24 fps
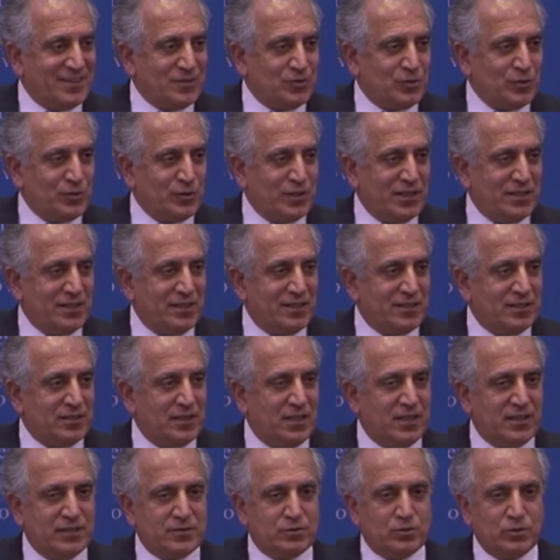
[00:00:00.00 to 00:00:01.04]
to
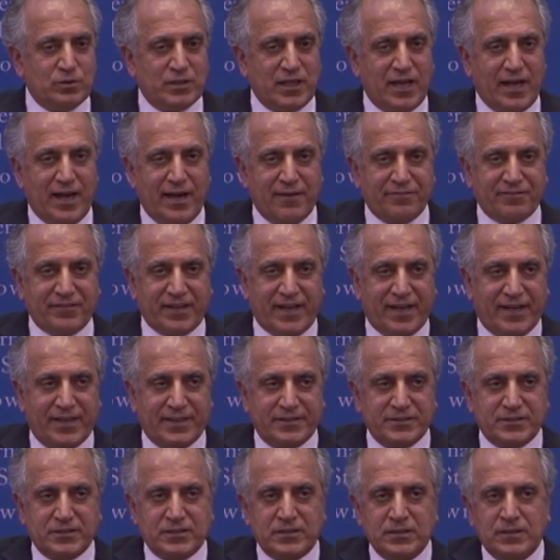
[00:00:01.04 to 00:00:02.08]
the
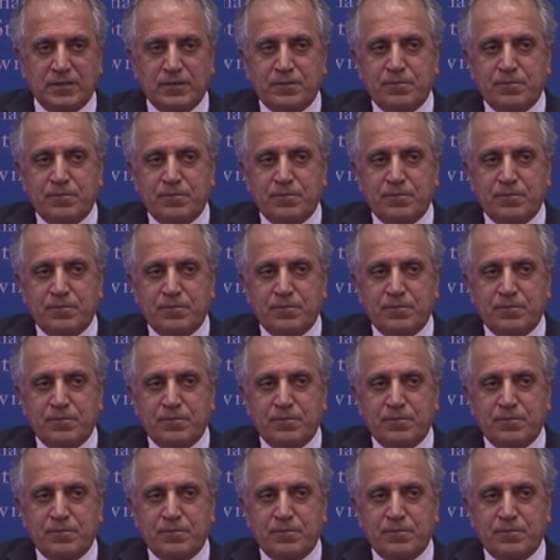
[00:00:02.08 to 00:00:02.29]
Afghans.